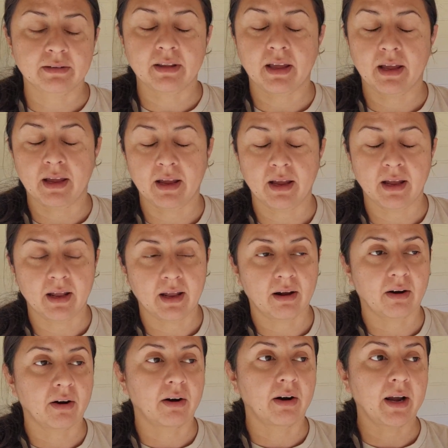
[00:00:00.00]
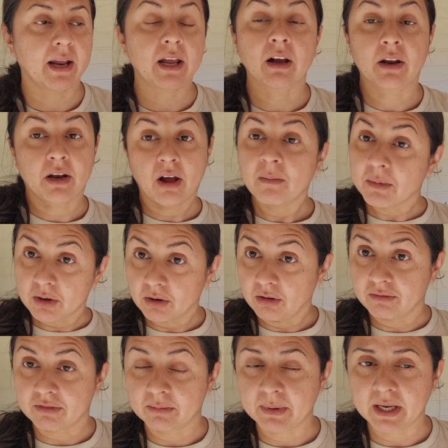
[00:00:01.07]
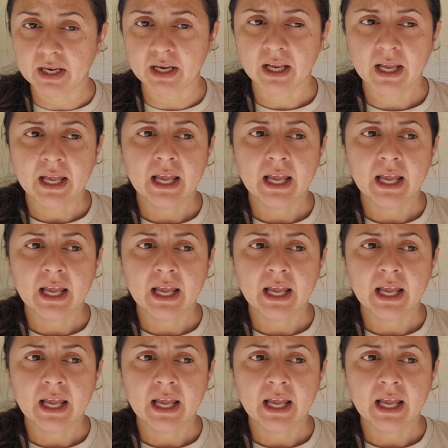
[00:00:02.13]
that are economical for me.